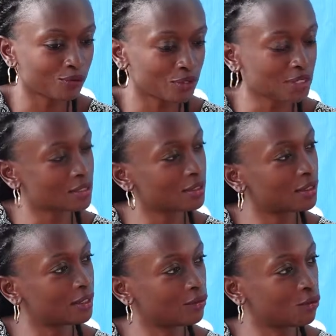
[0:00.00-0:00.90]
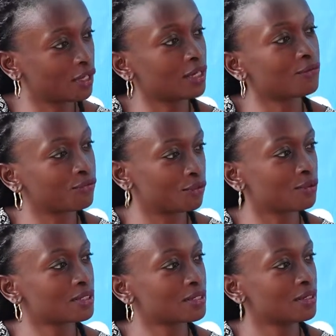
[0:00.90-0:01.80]
out of these cooking
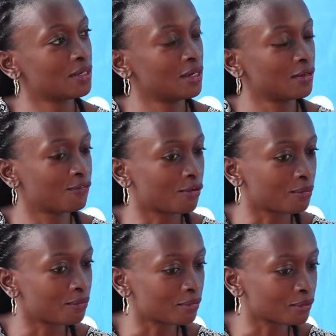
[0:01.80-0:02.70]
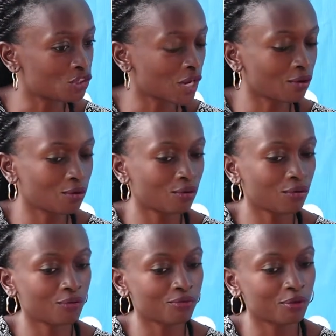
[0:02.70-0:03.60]
fuels, from
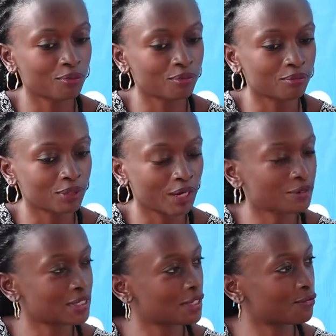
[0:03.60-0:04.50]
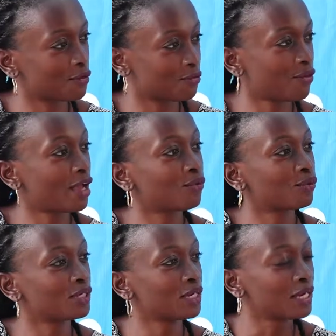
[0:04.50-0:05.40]
charcoal, from kerosene, from
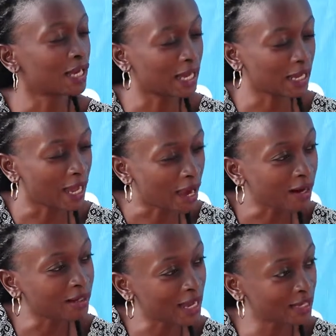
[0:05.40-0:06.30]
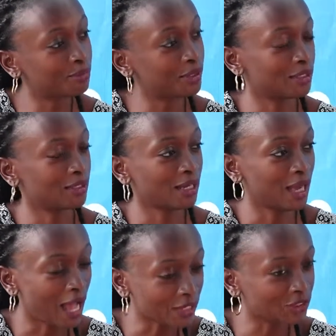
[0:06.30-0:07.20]
firewood, are, can be,
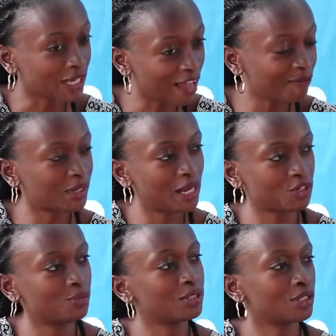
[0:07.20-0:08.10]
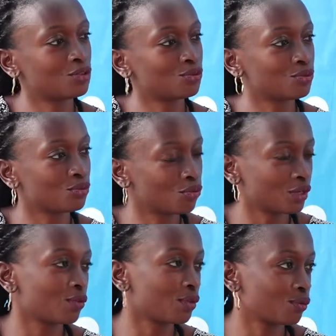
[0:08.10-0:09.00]
actually have been attributed to
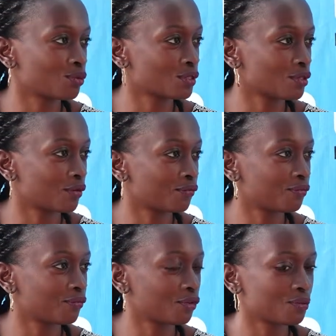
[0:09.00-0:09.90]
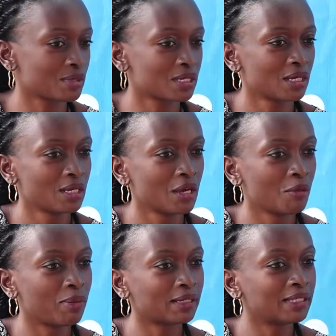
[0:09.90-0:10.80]
cooking with those uh, fumes.
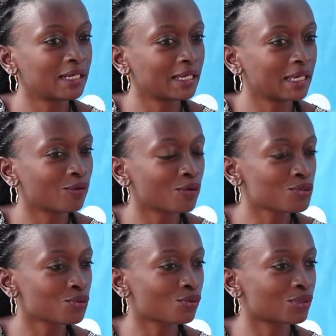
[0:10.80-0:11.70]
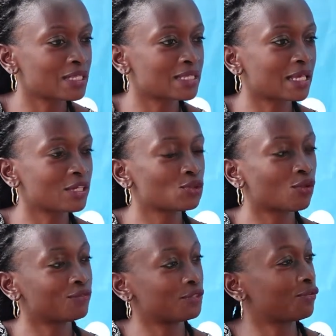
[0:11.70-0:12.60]
But then again, also there's the
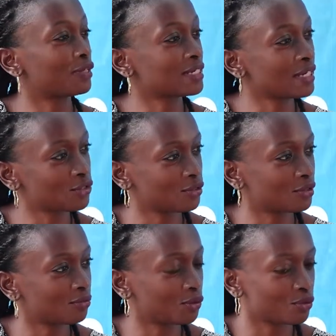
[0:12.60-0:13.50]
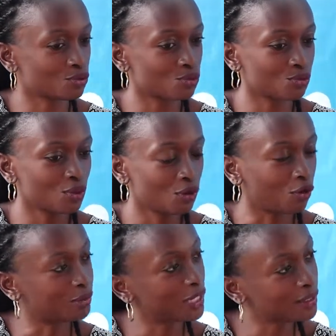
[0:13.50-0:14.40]
issue of deforestation, because to
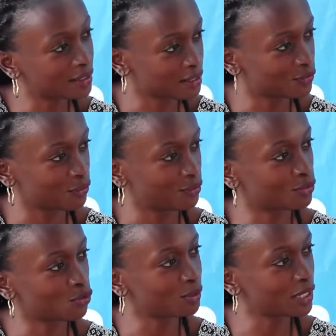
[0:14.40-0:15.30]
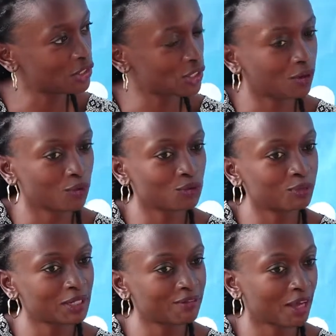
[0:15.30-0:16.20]
obtain these fuels, to obtain charcoal, to
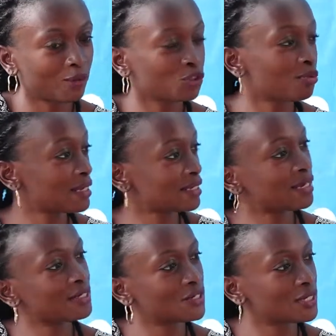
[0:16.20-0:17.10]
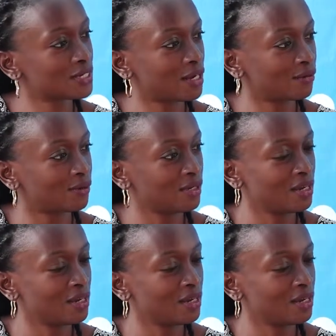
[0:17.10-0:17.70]
obtain firewood, you must cut trees down.